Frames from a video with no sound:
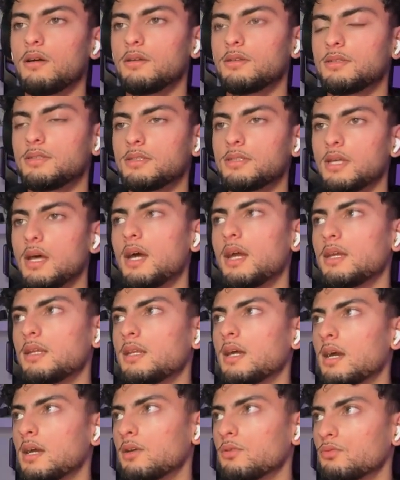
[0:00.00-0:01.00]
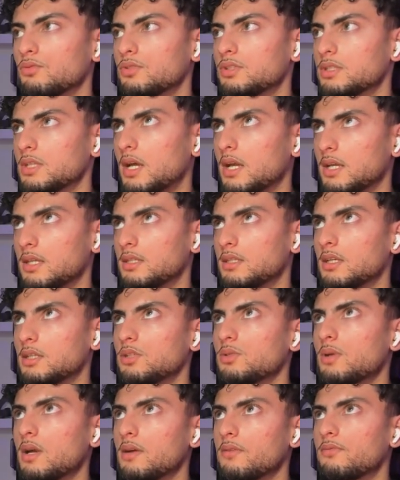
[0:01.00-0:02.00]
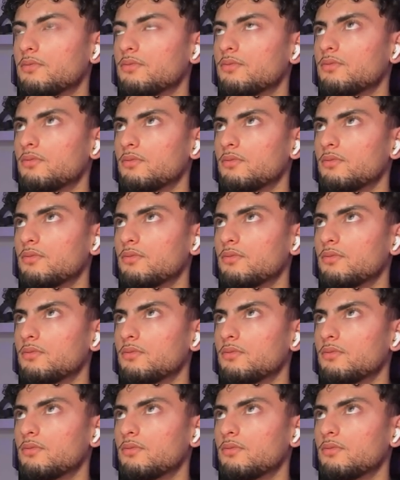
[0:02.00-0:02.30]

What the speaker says: Side, angle, side. Can you have...